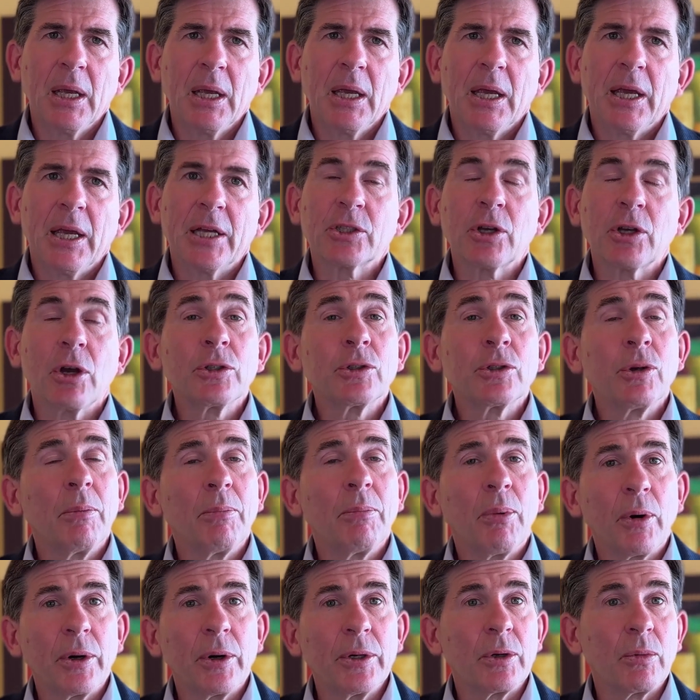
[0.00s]
It's also
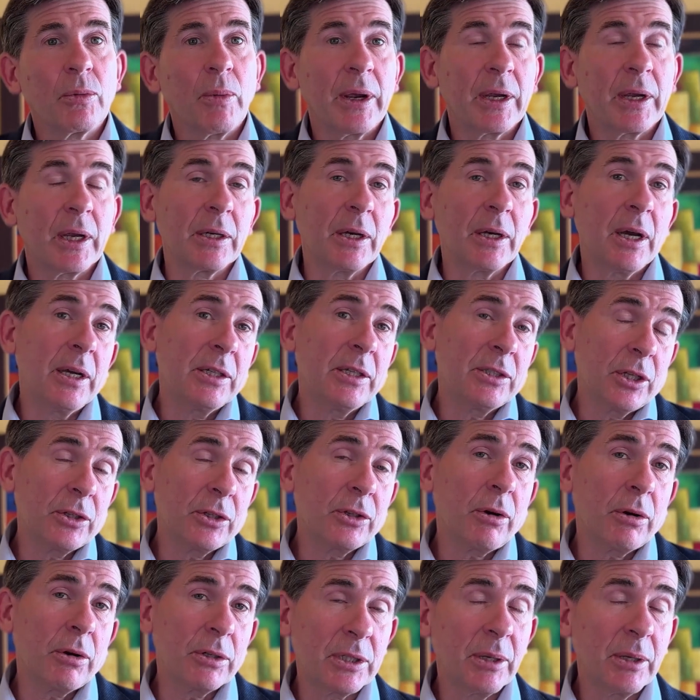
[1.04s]
important to recognize that
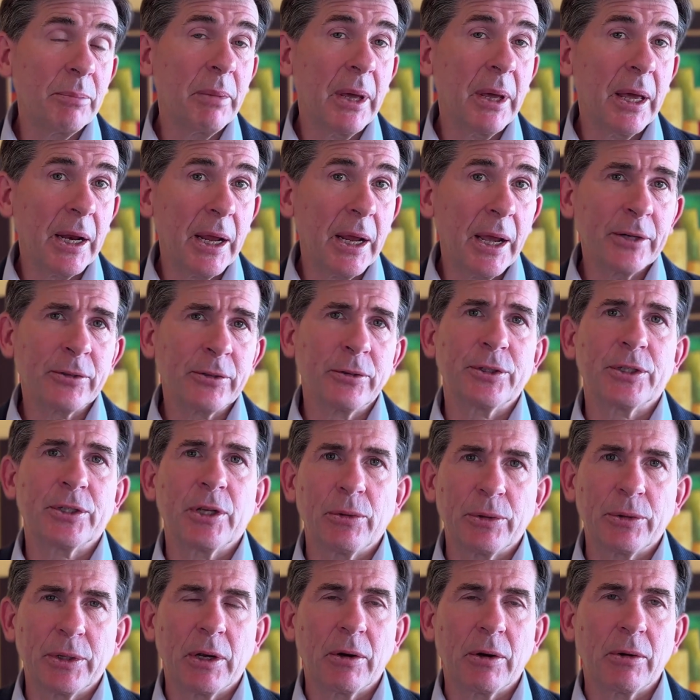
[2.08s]
there are some bad actors
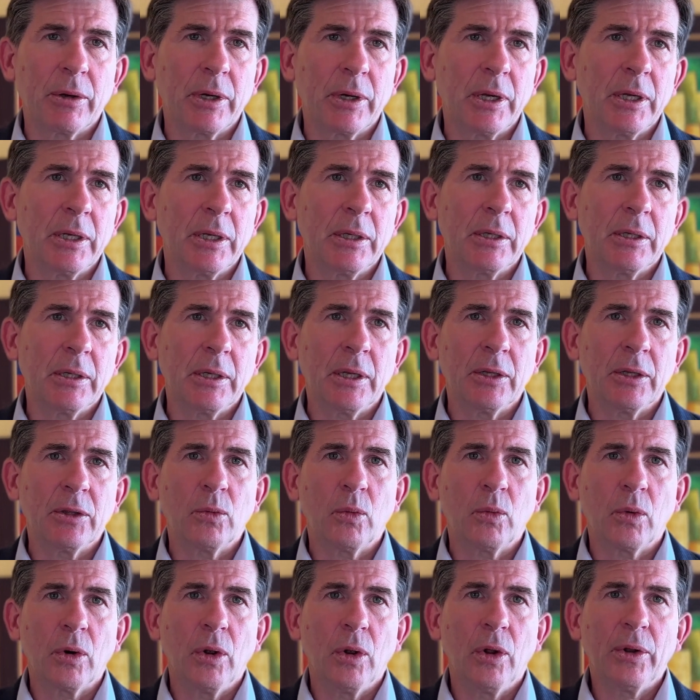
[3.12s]
out there in the
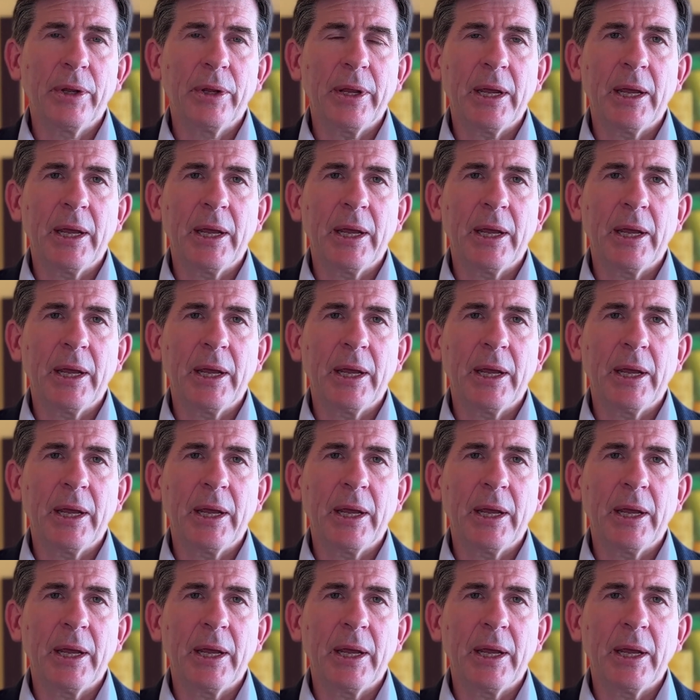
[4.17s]
world,